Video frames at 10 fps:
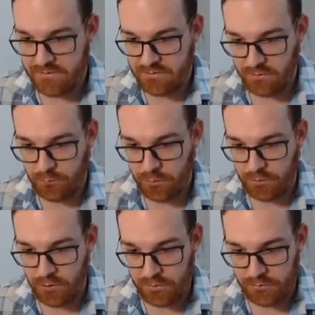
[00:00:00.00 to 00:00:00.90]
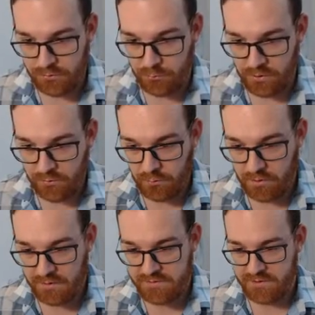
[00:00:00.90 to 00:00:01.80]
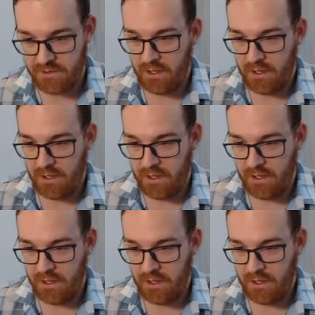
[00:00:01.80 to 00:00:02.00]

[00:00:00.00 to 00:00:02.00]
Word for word: So you would go into Brave Rewards.